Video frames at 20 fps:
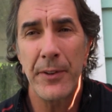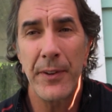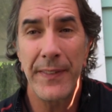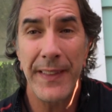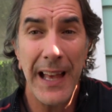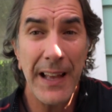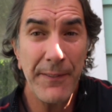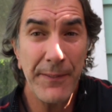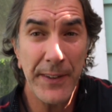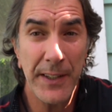So
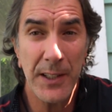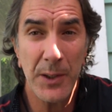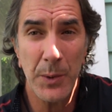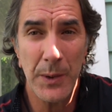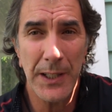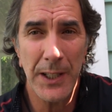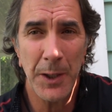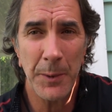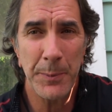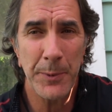that video
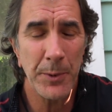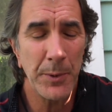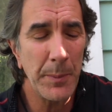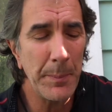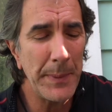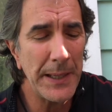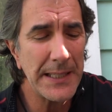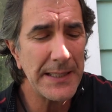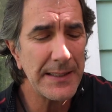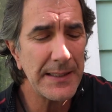will help you
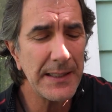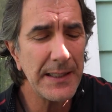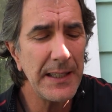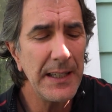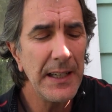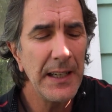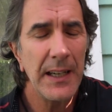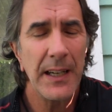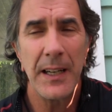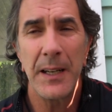immensely,
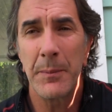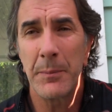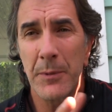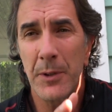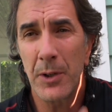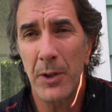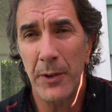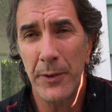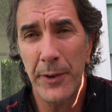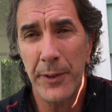
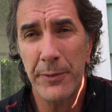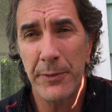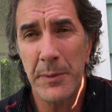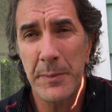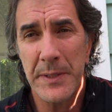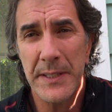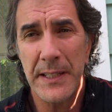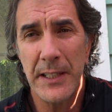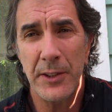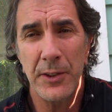called The Three
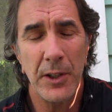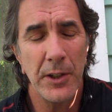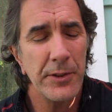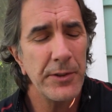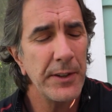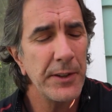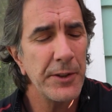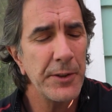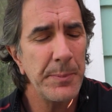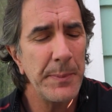Mistake Dog
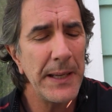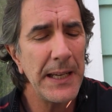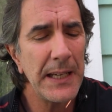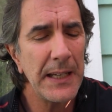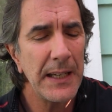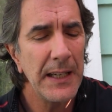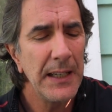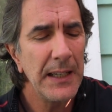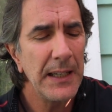Trainers Make.